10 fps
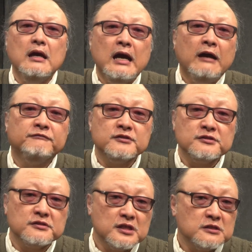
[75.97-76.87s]
After
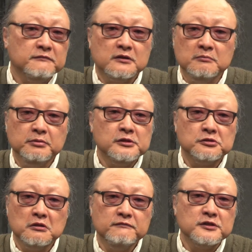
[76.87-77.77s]
successful
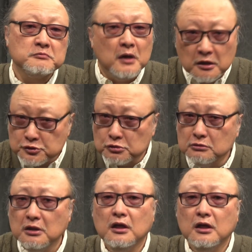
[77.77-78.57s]
completion of this module,